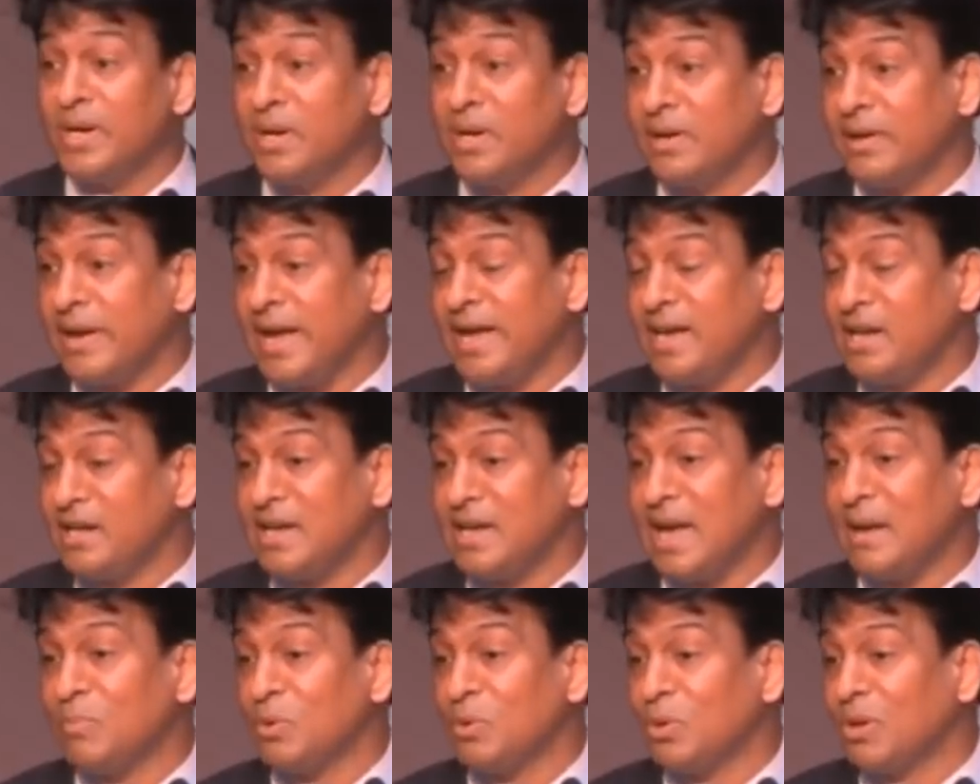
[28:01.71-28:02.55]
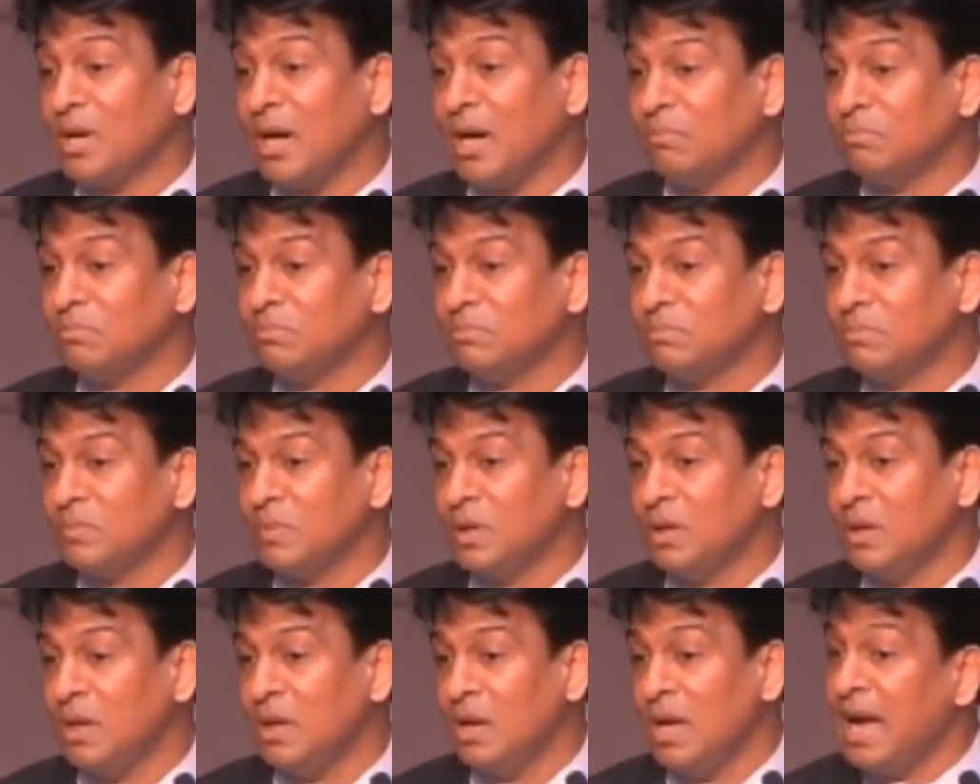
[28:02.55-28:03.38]
and cry in time to come.
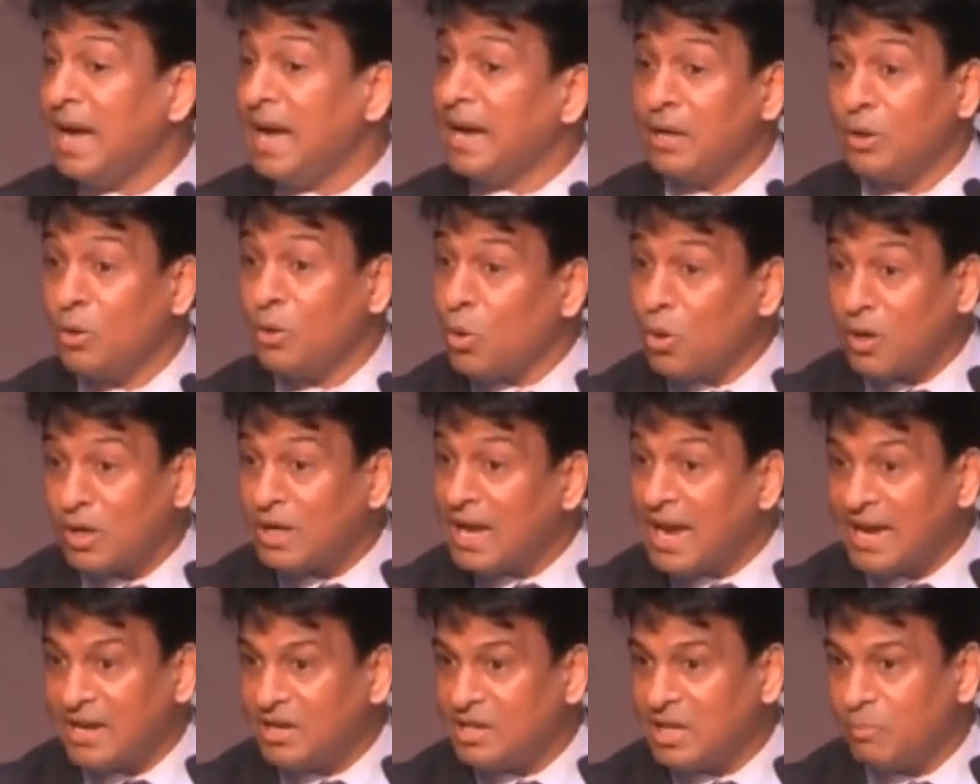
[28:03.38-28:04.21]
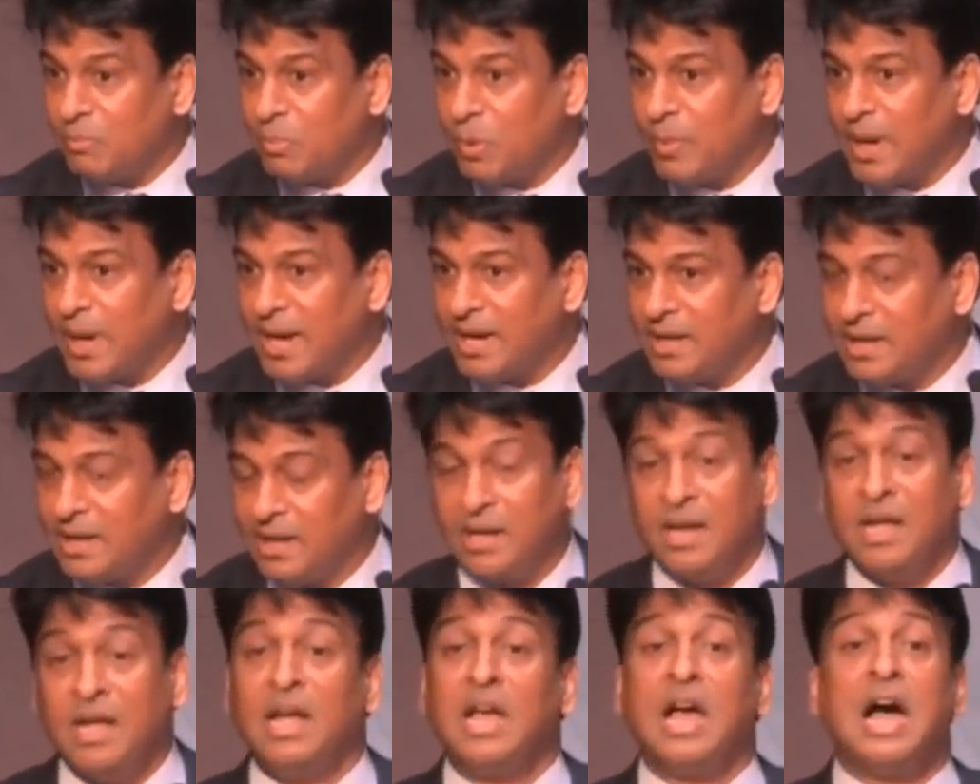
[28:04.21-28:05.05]
And no clarity
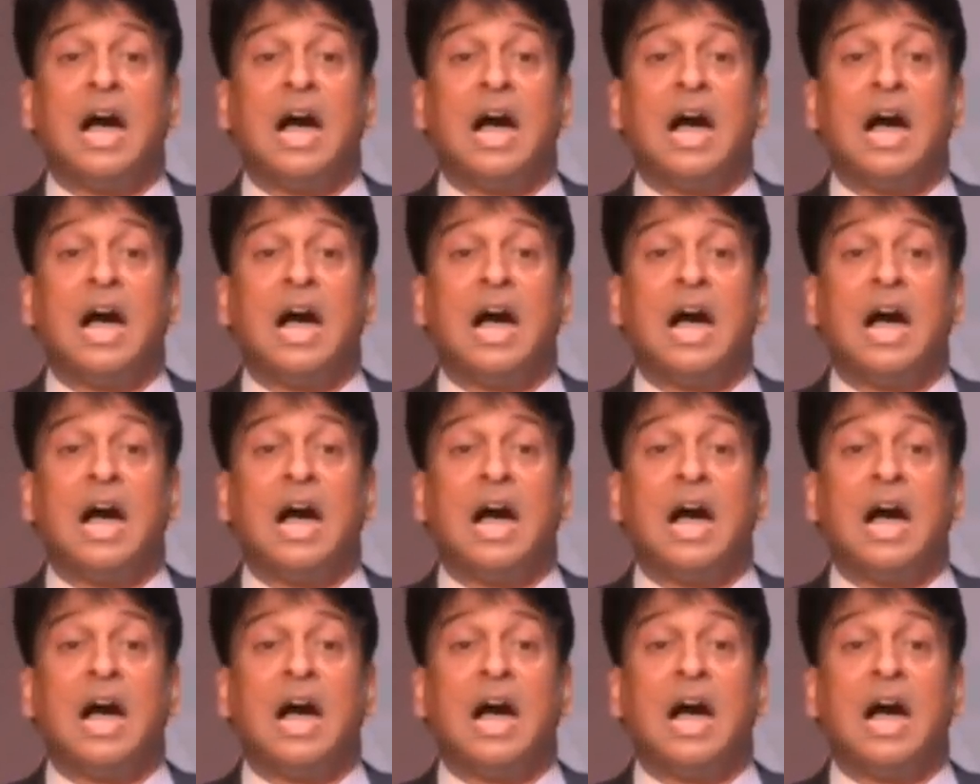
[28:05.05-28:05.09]
provided.